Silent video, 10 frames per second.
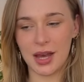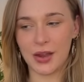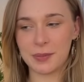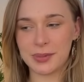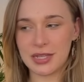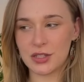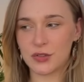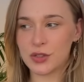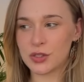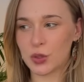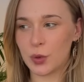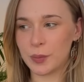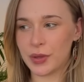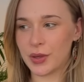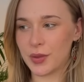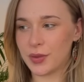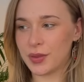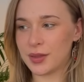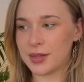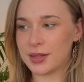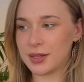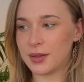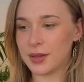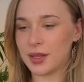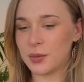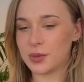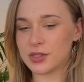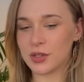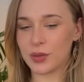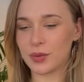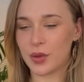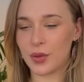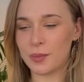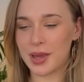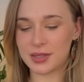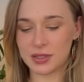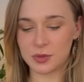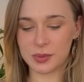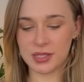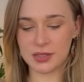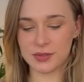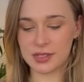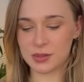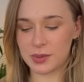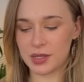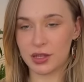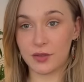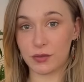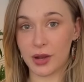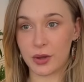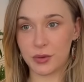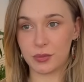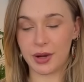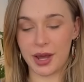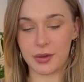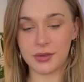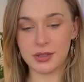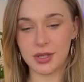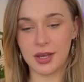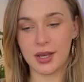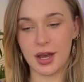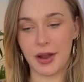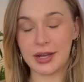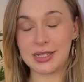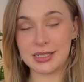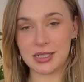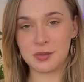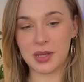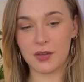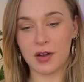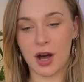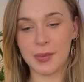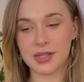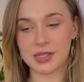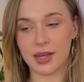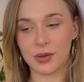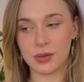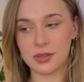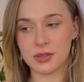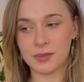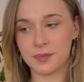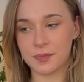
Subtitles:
All right, please, for Scorpio. What's the message, please, for this week? Yeah, round and round. All right, it does speak of karmic cycles.